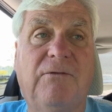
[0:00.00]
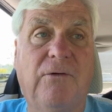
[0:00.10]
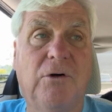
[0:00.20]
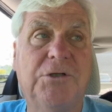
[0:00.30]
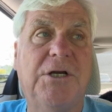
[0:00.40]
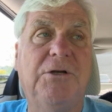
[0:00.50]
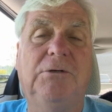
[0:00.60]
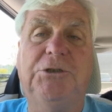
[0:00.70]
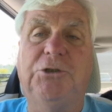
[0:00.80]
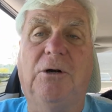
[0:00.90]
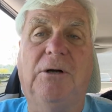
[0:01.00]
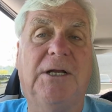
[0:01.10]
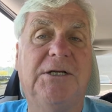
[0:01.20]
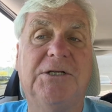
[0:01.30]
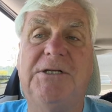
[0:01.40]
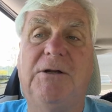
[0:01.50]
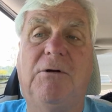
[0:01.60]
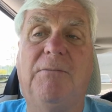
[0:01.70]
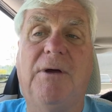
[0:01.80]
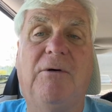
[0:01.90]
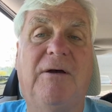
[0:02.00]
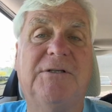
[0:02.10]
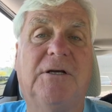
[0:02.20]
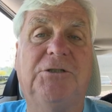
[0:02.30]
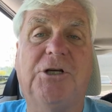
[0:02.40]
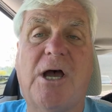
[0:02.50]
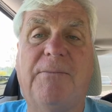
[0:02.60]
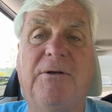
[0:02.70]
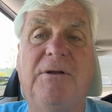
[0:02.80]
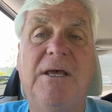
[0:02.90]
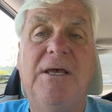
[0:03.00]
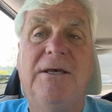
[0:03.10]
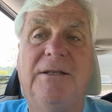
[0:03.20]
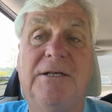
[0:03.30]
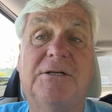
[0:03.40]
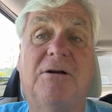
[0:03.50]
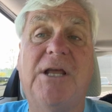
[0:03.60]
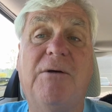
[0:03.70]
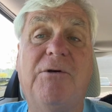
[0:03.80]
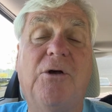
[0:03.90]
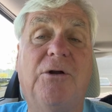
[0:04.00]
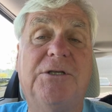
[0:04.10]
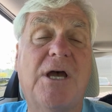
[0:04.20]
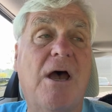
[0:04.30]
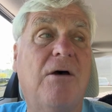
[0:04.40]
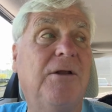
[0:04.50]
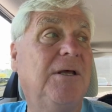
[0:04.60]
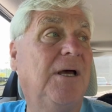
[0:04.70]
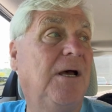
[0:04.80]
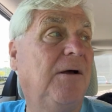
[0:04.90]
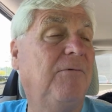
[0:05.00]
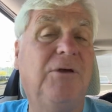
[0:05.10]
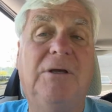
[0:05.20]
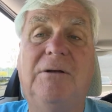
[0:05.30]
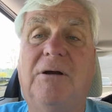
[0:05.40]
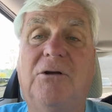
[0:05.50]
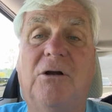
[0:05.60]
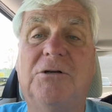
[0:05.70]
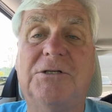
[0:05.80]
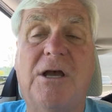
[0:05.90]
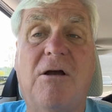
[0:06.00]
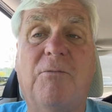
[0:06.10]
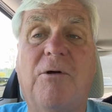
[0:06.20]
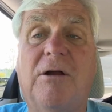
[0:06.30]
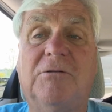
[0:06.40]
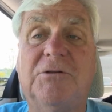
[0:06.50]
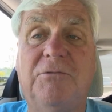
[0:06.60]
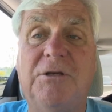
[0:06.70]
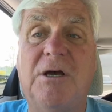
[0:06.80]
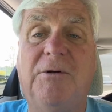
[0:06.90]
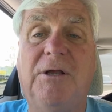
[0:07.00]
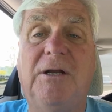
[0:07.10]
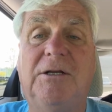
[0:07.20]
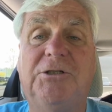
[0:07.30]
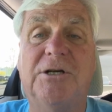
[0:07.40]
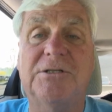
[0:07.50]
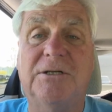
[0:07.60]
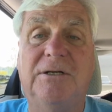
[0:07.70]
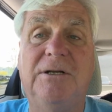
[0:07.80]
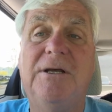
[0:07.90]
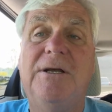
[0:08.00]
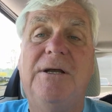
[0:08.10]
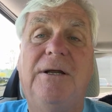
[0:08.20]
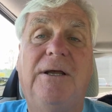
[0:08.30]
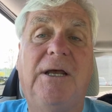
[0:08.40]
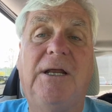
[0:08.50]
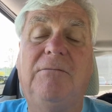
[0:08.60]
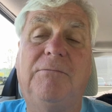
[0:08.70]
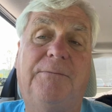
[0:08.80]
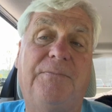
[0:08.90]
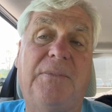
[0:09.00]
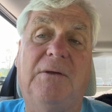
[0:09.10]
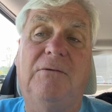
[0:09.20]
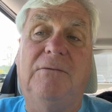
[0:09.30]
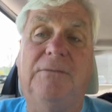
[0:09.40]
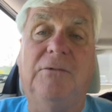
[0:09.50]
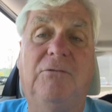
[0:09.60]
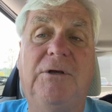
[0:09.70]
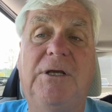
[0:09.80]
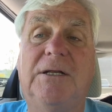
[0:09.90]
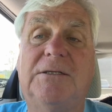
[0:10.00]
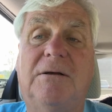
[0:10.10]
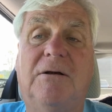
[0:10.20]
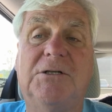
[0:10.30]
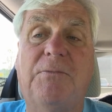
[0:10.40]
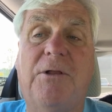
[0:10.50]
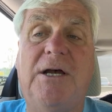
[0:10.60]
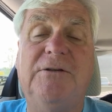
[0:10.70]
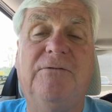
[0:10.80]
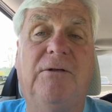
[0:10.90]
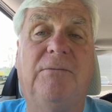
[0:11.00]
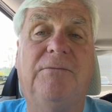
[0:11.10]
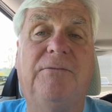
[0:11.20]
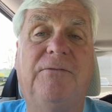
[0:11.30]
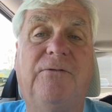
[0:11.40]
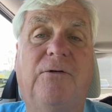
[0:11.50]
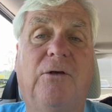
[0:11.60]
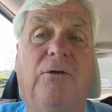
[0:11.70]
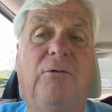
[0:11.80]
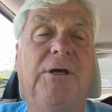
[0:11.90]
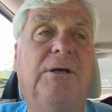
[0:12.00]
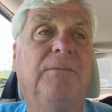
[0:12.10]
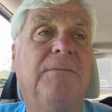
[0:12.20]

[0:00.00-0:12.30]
First, I do a short. I just did one. My wife's out shopping. This is our day we go to town. Uh, we, our daughter's a chiropractor, so we come in and get adjusted. And we get our supplies for the, for the week.